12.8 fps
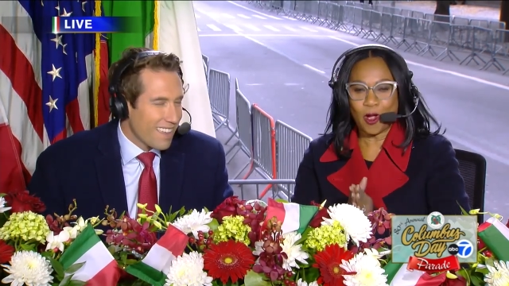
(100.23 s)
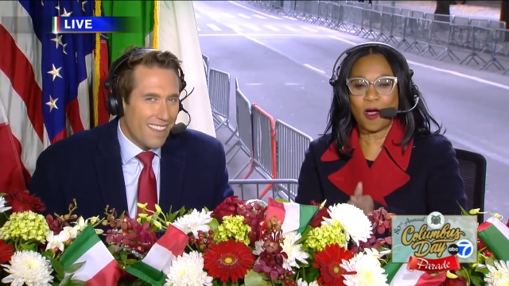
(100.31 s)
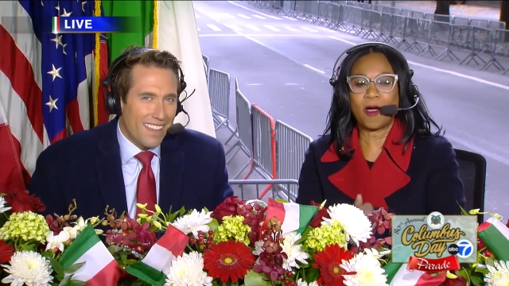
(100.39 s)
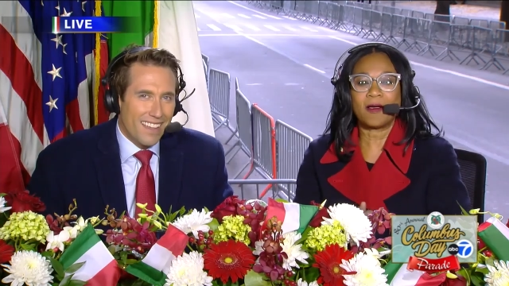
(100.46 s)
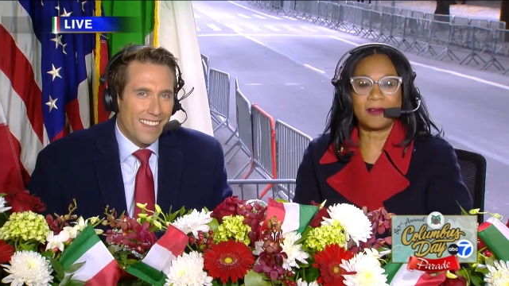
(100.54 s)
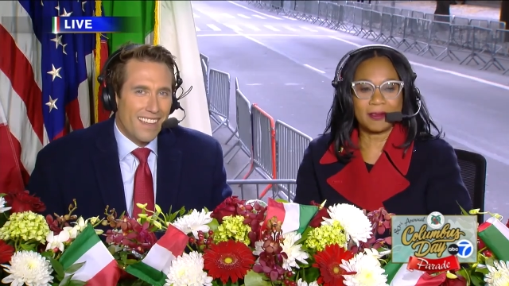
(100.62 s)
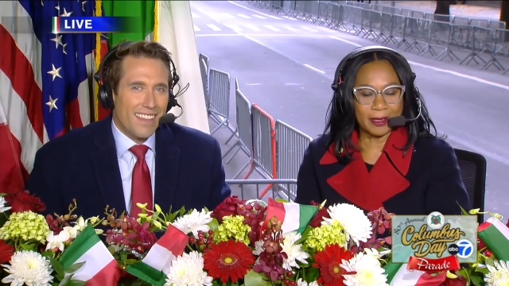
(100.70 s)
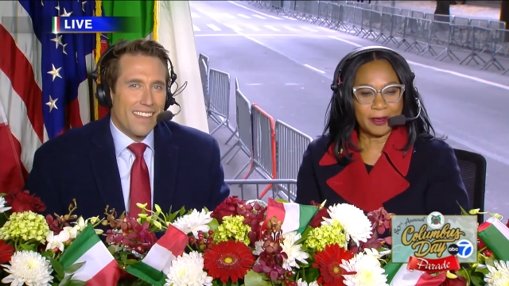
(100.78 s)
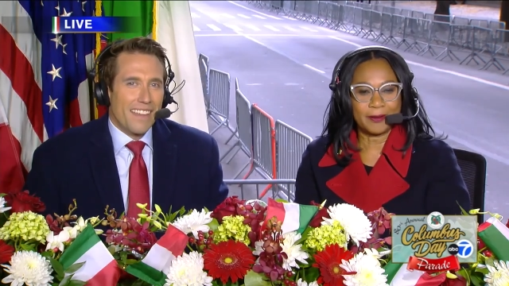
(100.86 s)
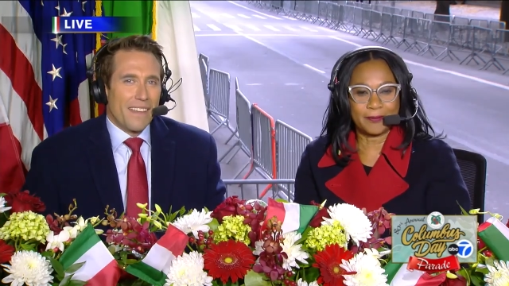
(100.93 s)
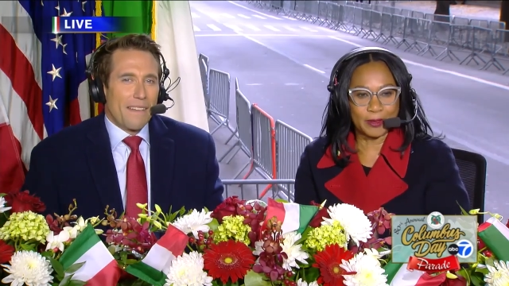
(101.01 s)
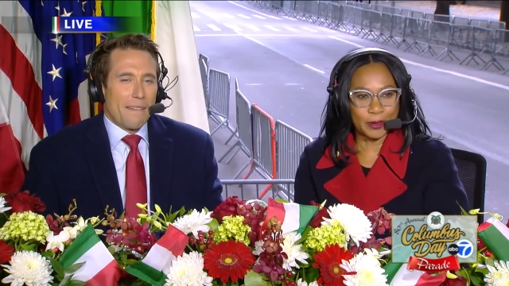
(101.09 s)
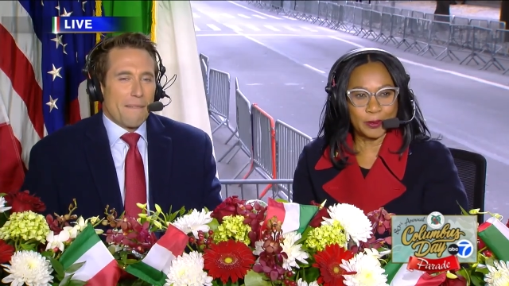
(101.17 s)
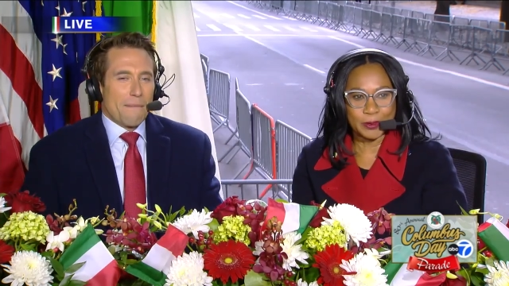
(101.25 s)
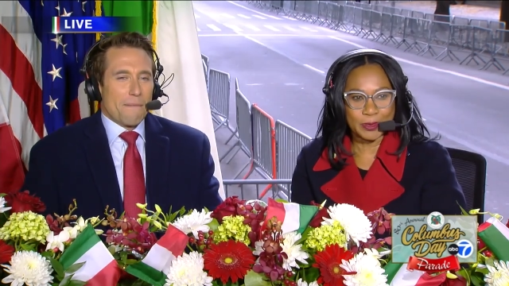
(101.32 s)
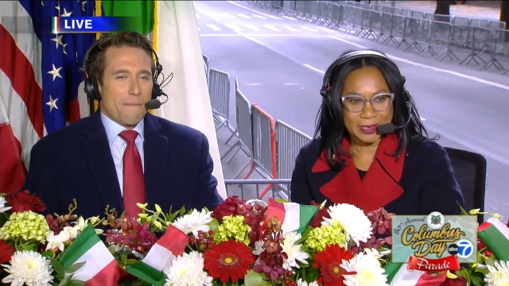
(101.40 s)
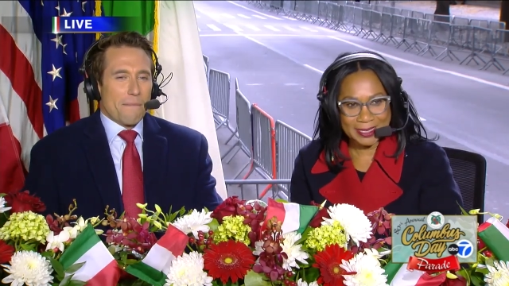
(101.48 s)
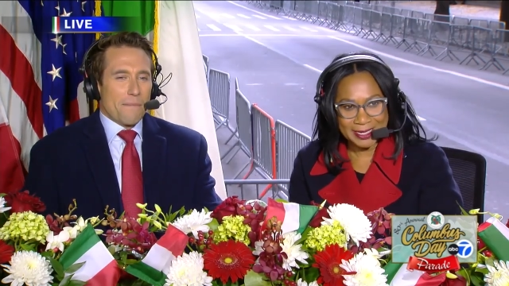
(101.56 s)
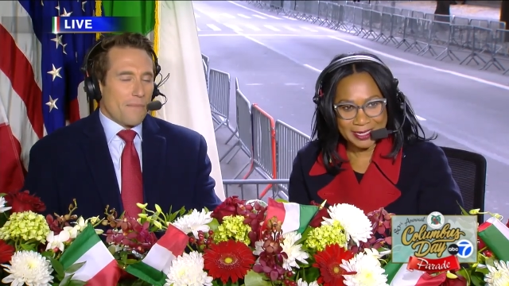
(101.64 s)
Speaker 1: all of those
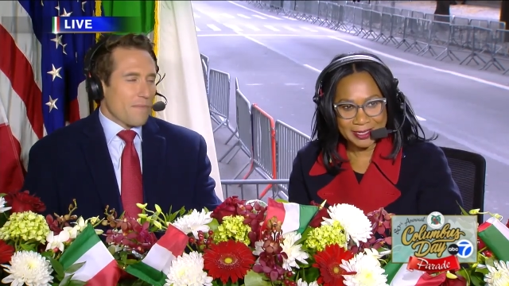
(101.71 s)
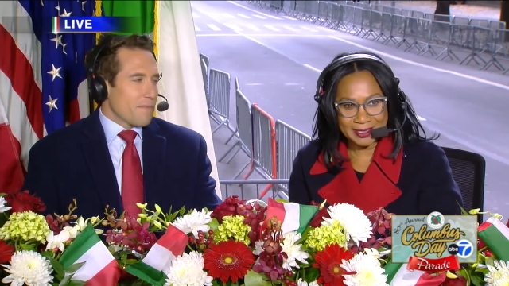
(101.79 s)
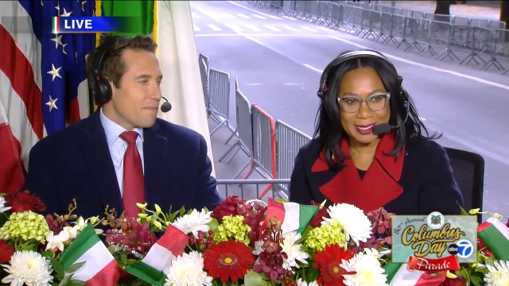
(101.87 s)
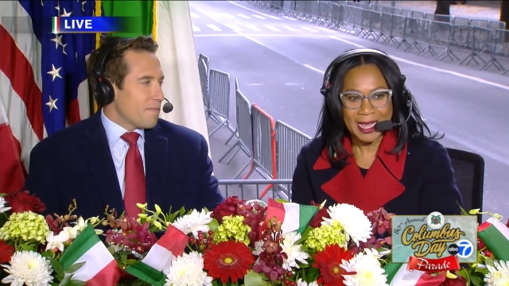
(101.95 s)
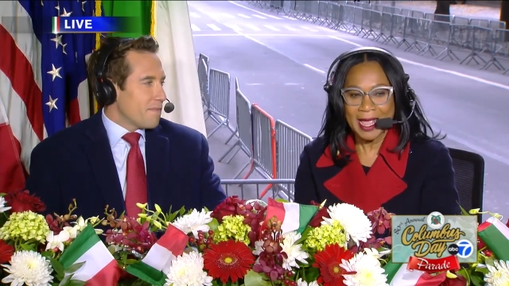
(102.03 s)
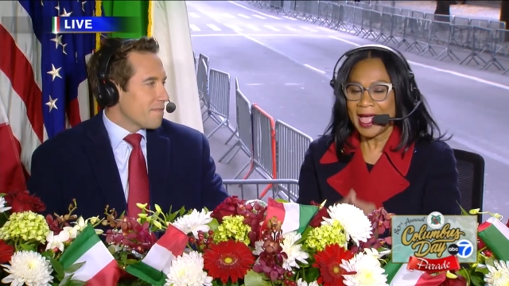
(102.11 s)
things.